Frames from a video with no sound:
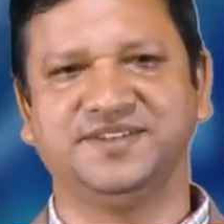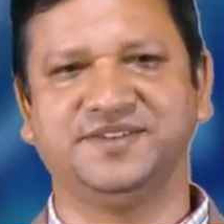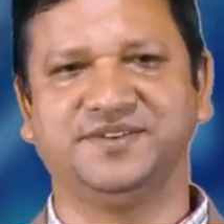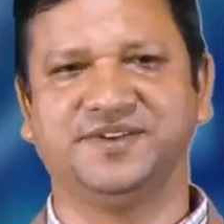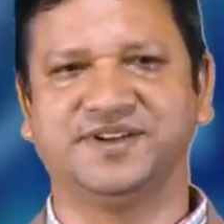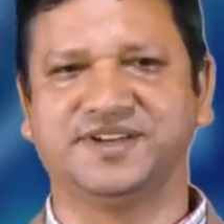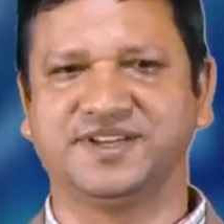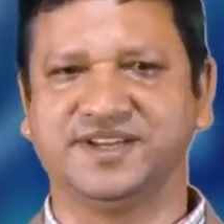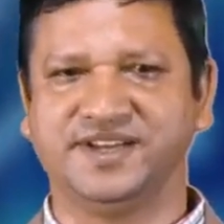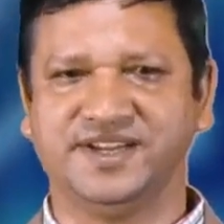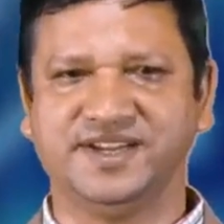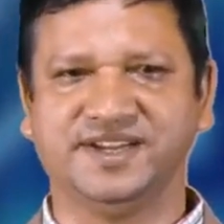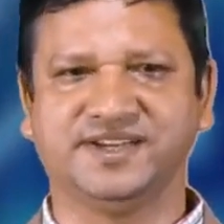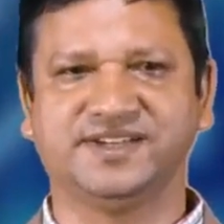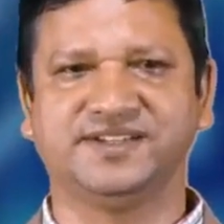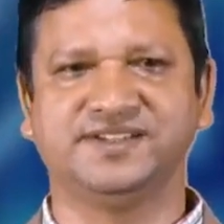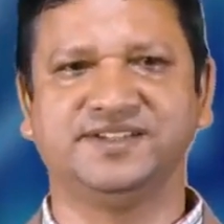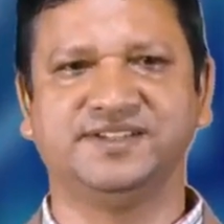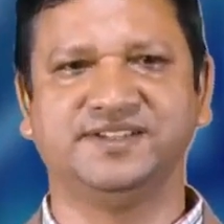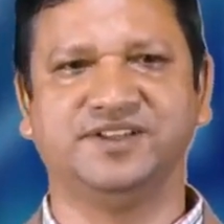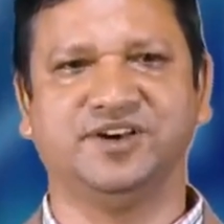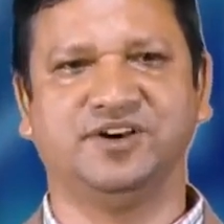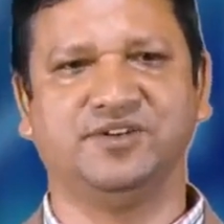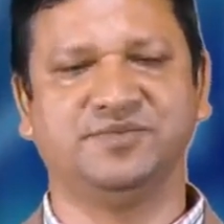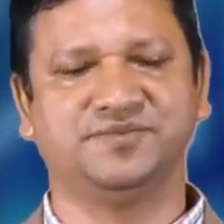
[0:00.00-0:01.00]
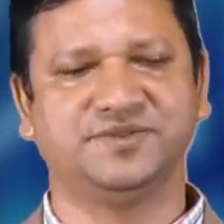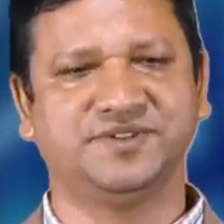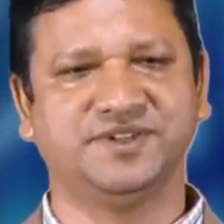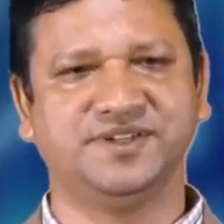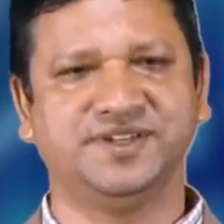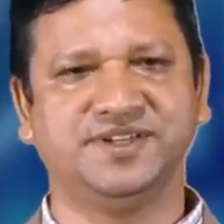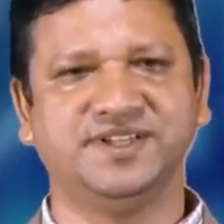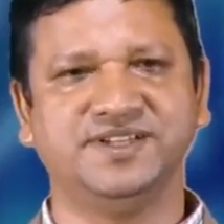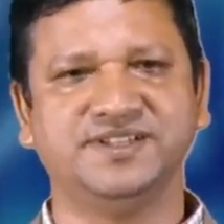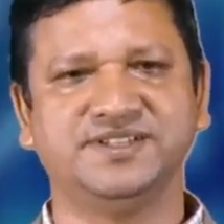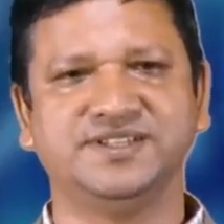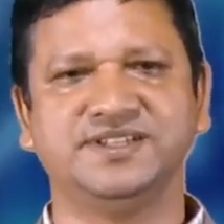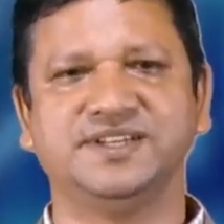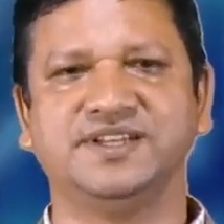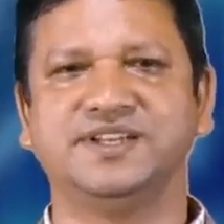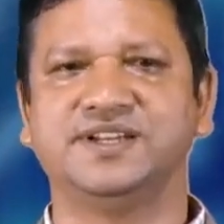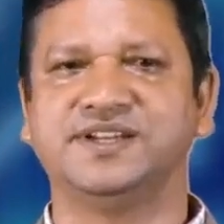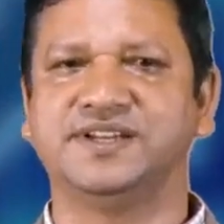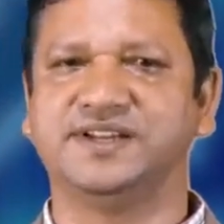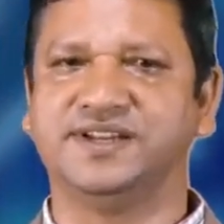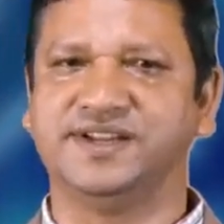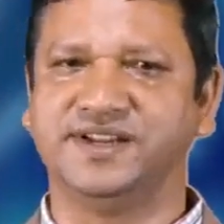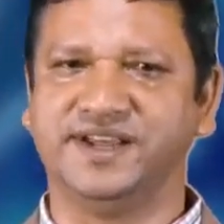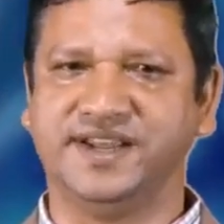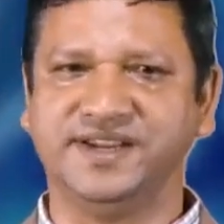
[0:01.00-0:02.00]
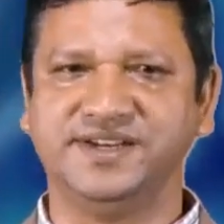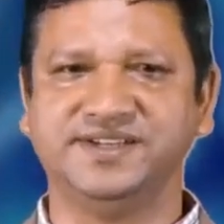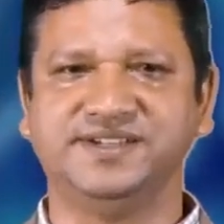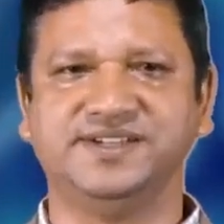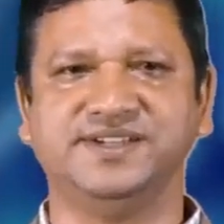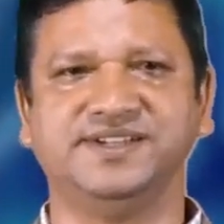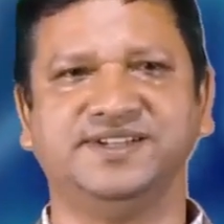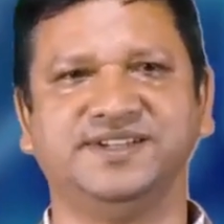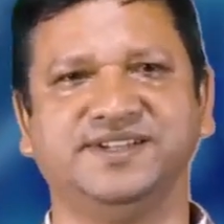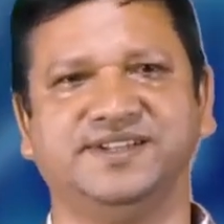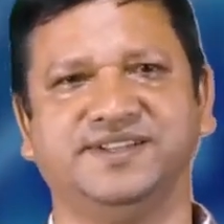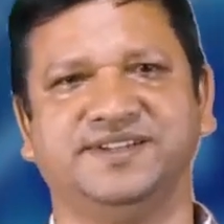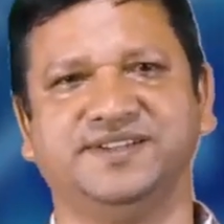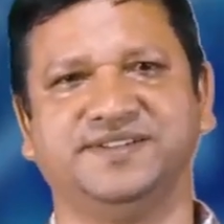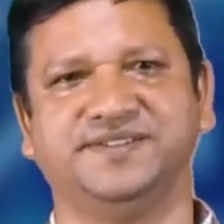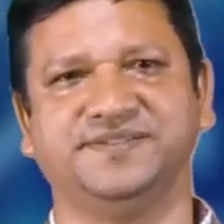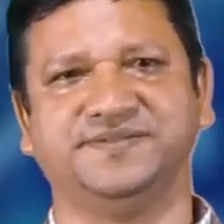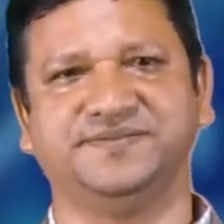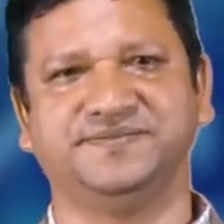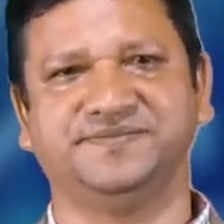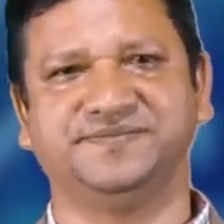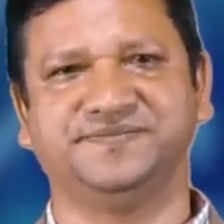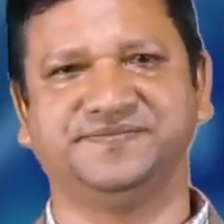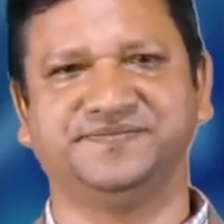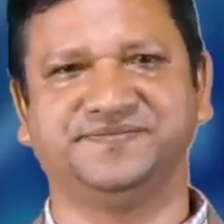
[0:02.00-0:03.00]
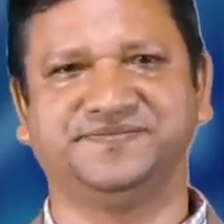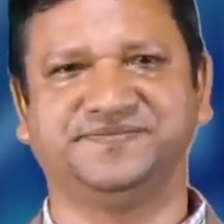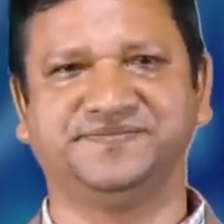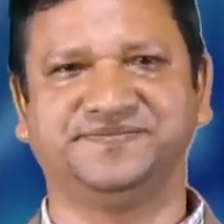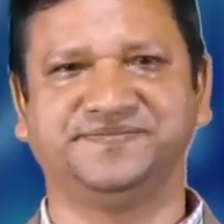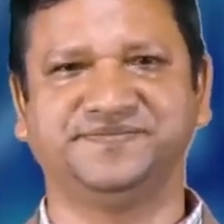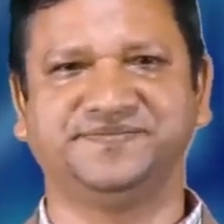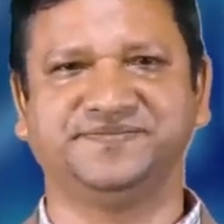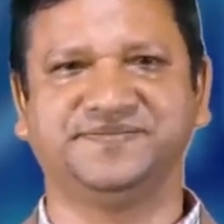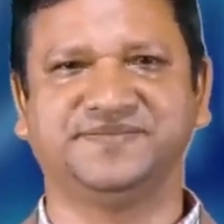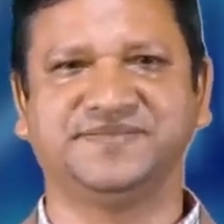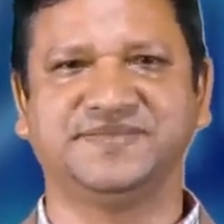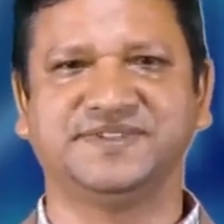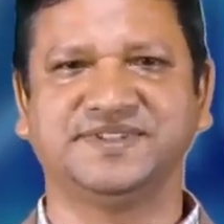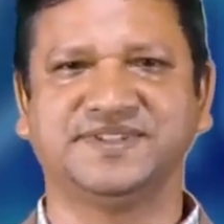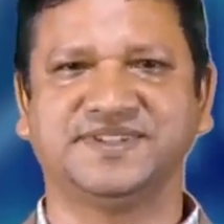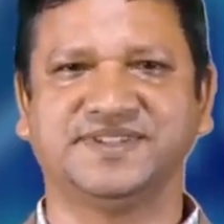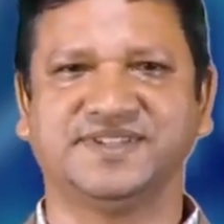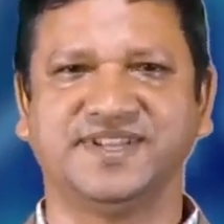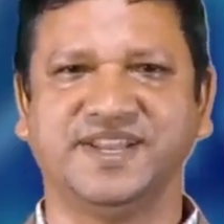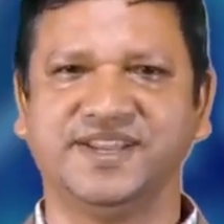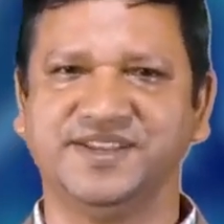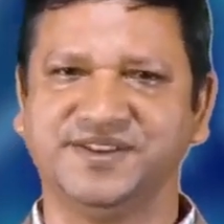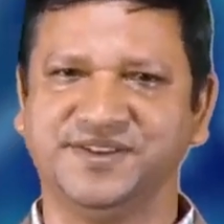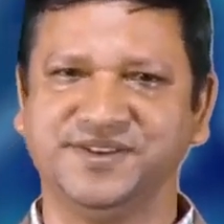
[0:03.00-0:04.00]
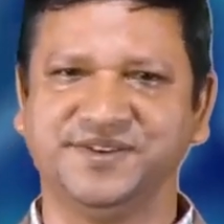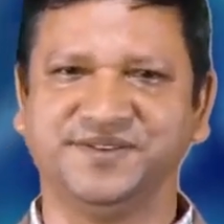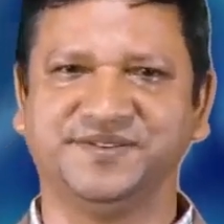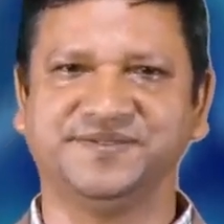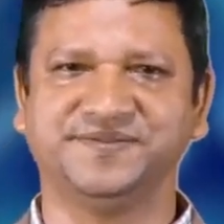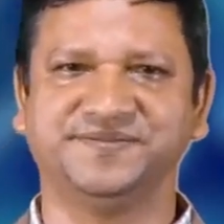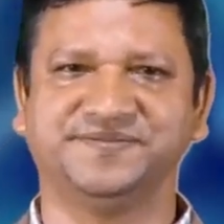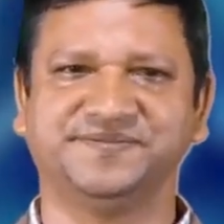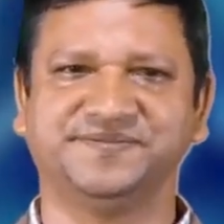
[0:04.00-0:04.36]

you're correct. The option is 90 degree. Thank you.